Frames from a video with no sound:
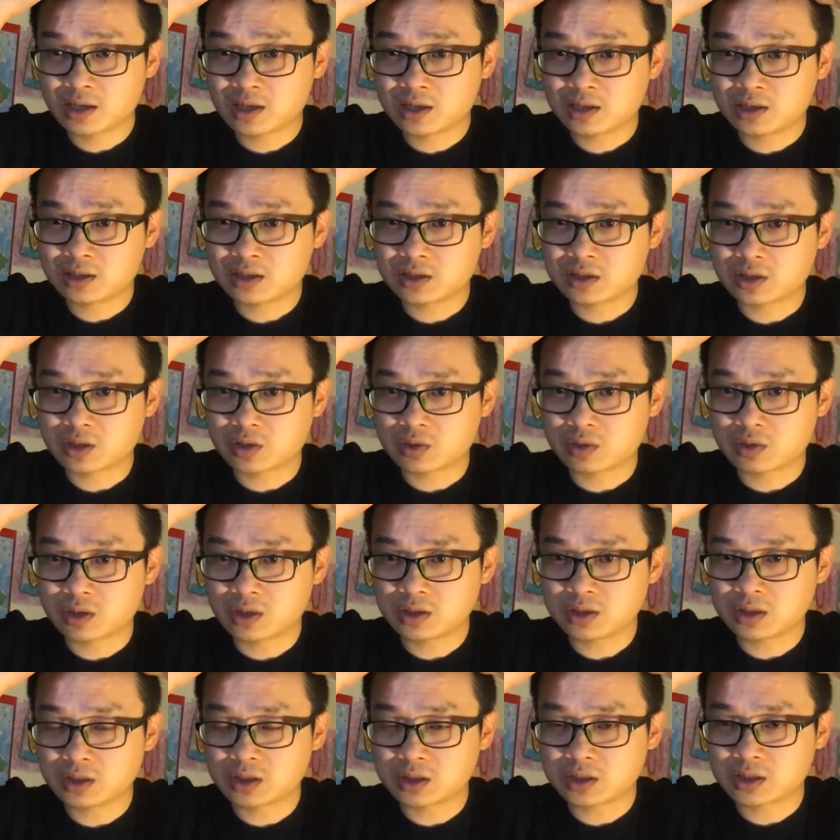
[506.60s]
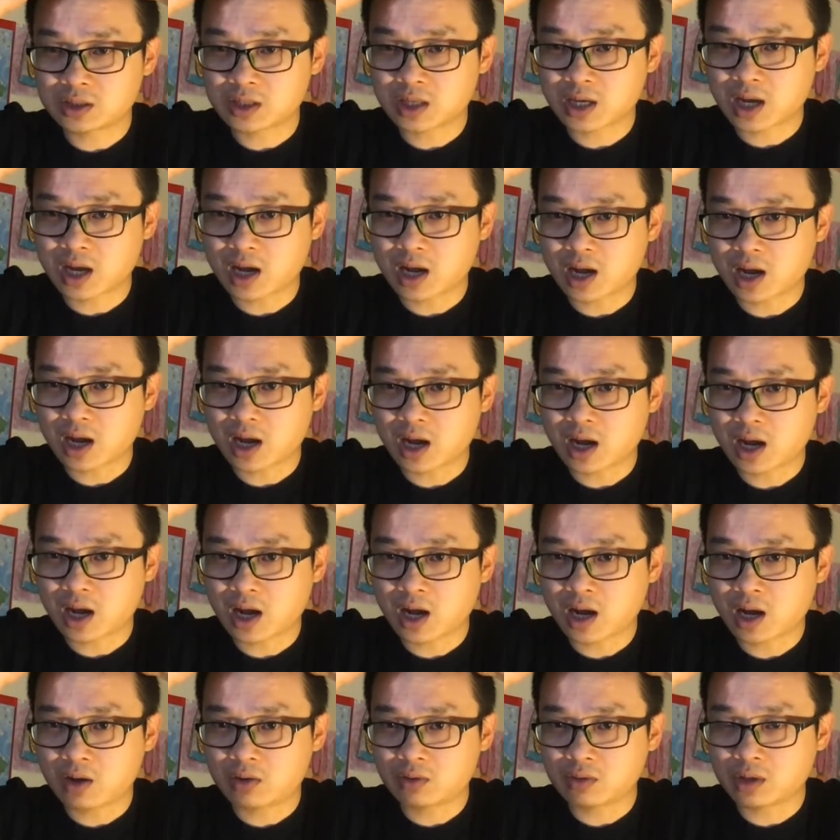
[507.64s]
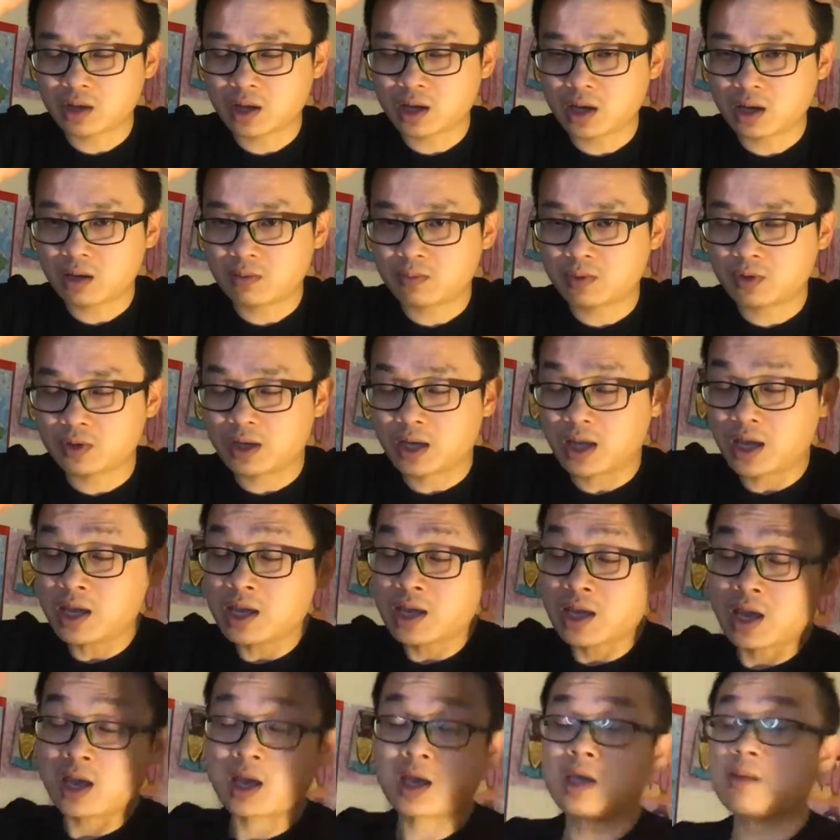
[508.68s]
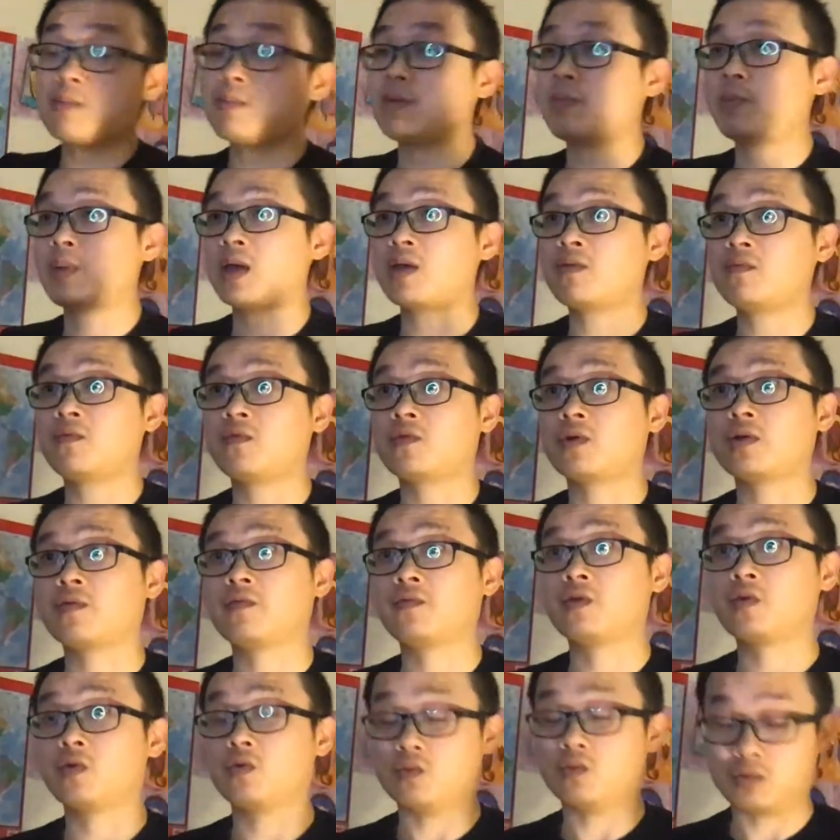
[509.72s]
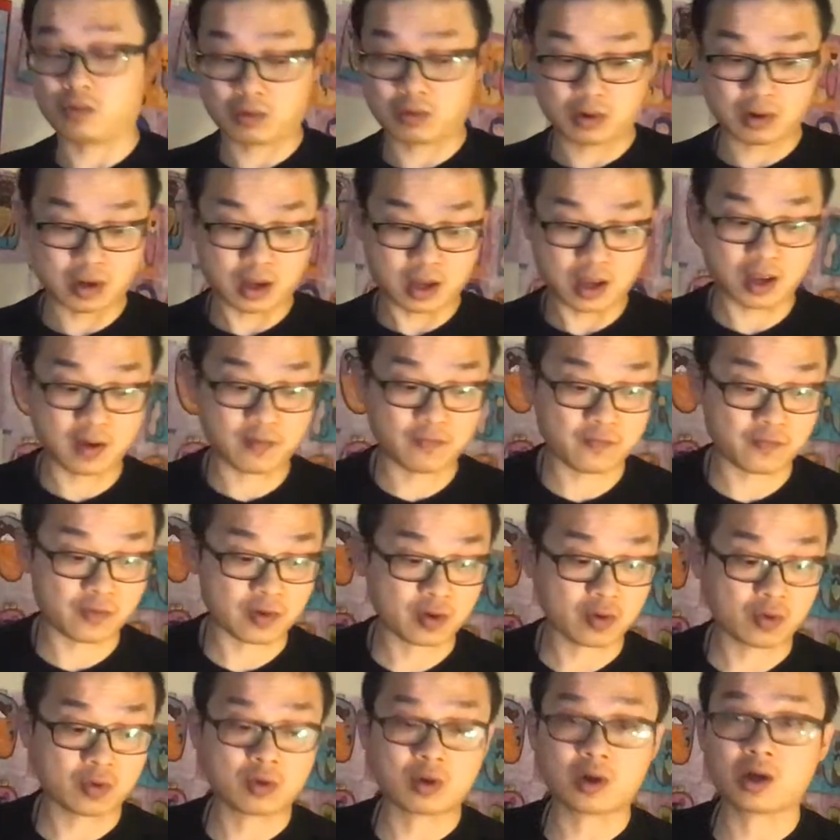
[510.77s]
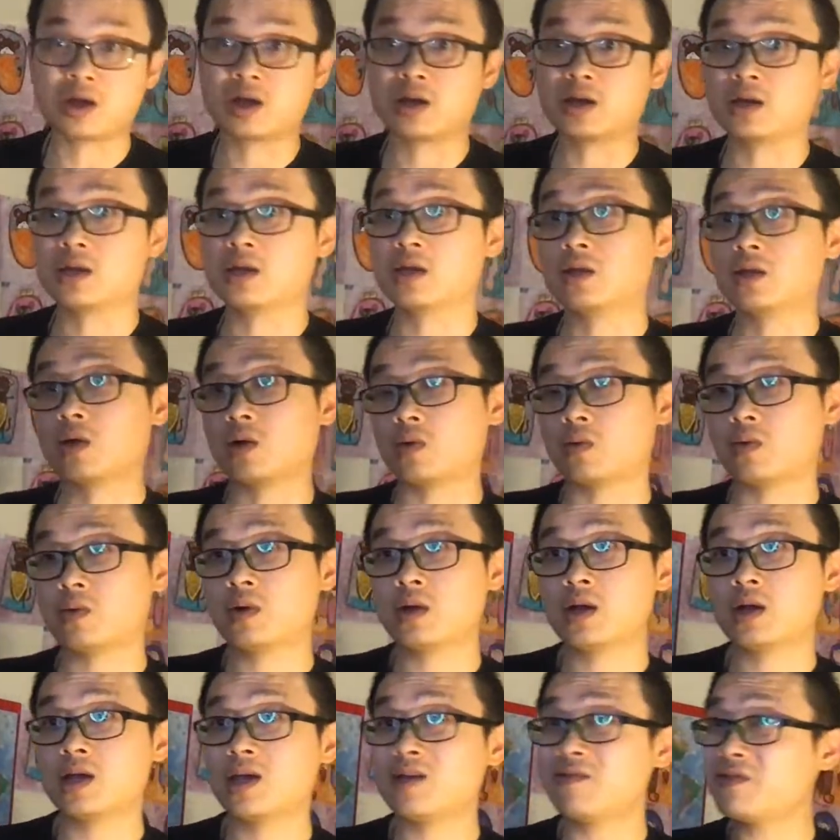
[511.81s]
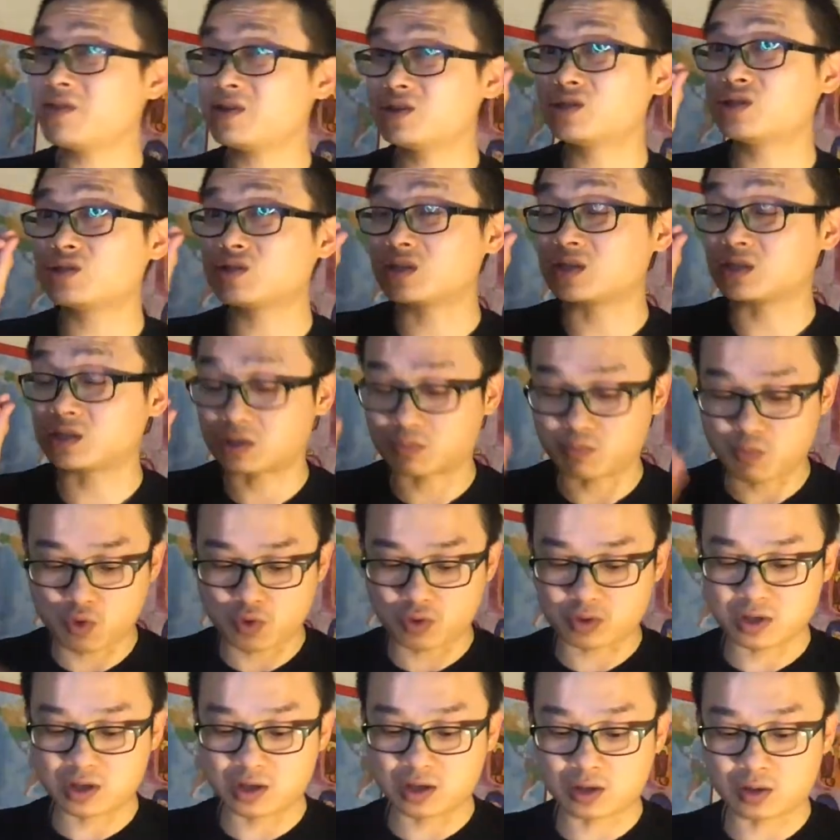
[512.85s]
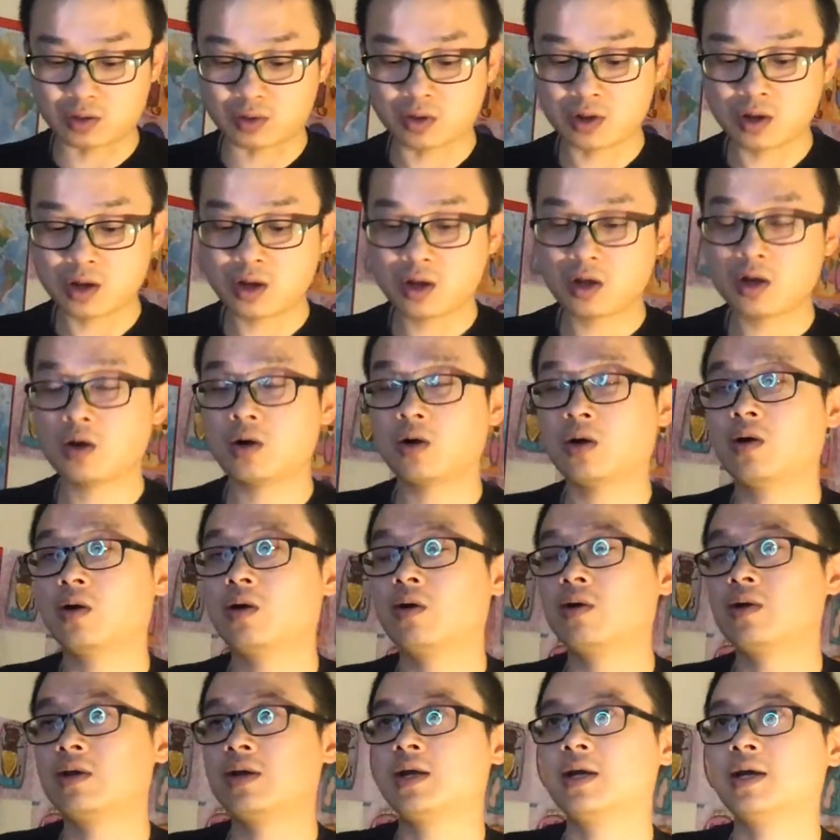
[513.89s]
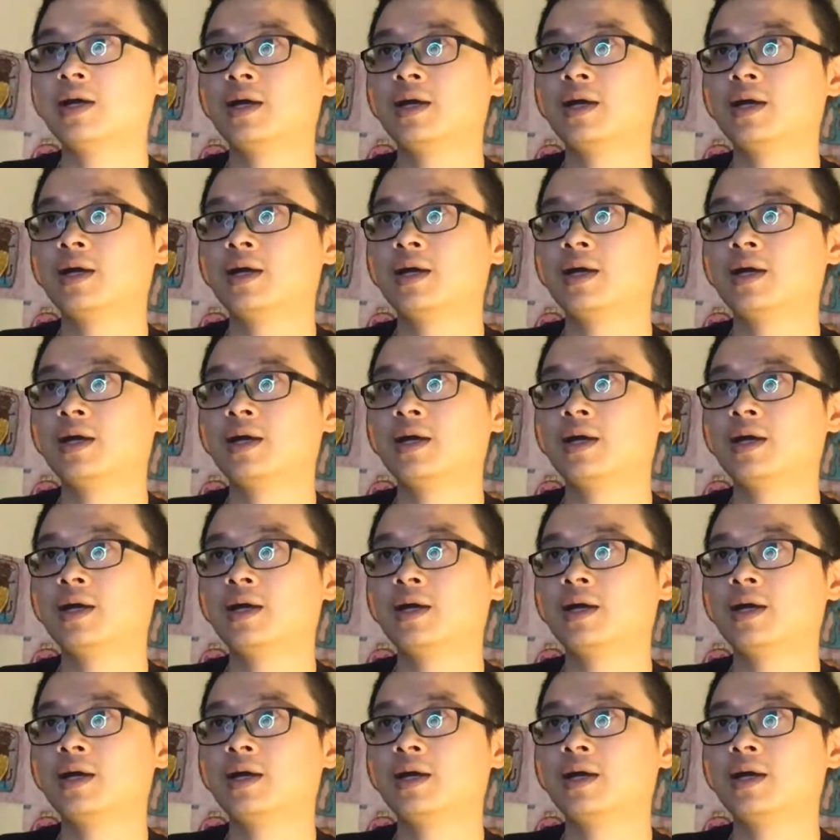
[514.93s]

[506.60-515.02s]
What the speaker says: So this is how it can be painful if you needle, even just a small needle on